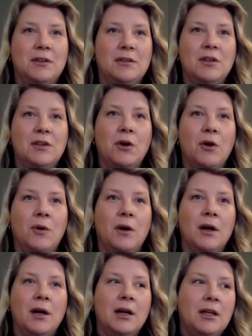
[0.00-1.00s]
So
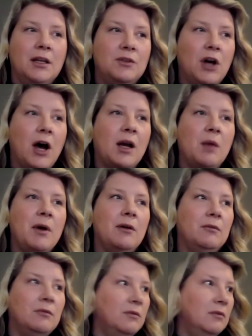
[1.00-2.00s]
you talk about,